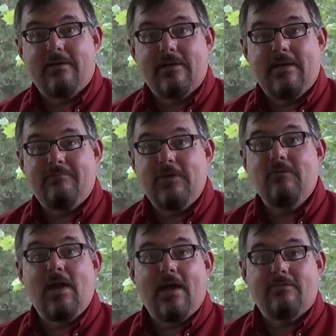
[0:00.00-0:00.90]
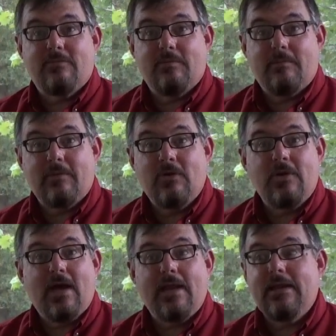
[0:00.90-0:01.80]
If you've got some
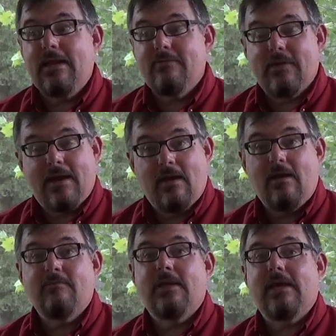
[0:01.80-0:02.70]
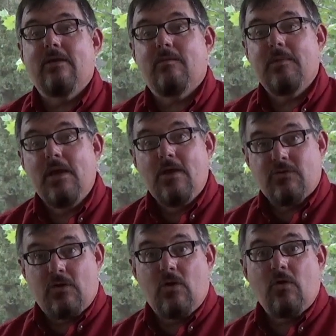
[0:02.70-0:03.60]
good ideas, I'd love to hear them,
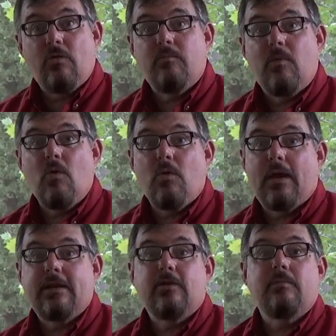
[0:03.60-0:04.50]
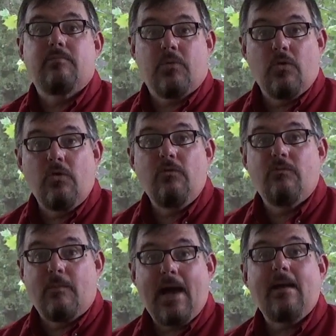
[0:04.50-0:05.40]
to learn more and to
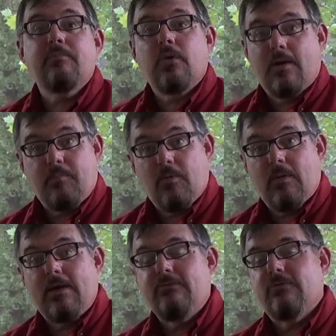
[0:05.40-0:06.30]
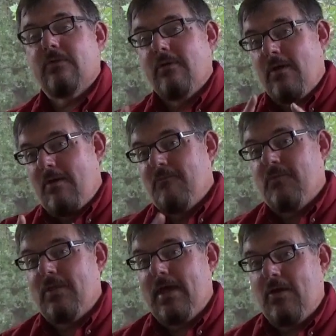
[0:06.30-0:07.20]
improve my preparation
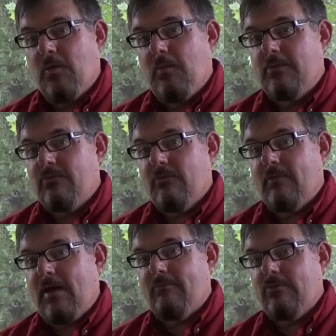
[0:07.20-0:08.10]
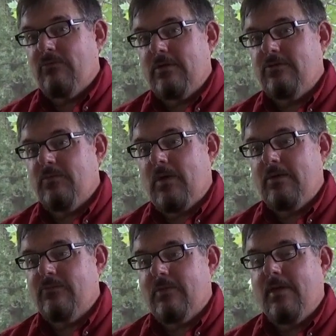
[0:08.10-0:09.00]
for that urban survival
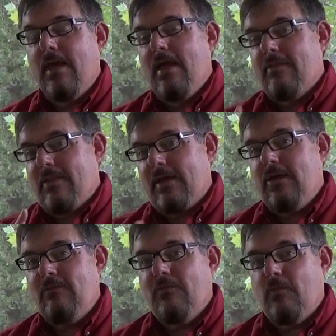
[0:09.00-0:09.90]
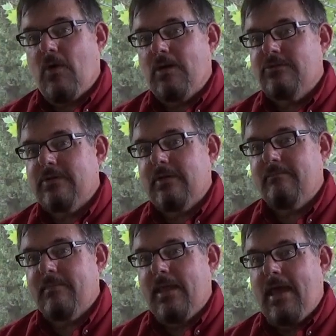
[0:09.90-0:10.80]
situation. Thank you for watching,
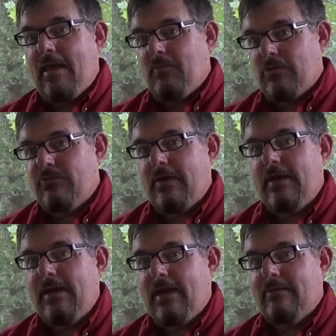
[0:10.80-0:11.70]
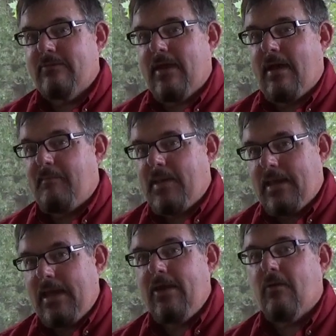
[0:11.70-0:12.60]
and we'll see you next time
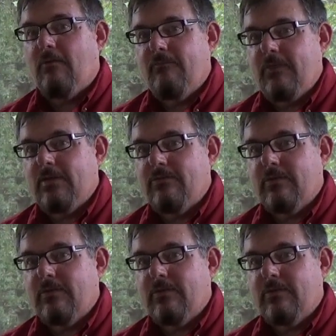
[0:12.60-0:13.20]
here on Field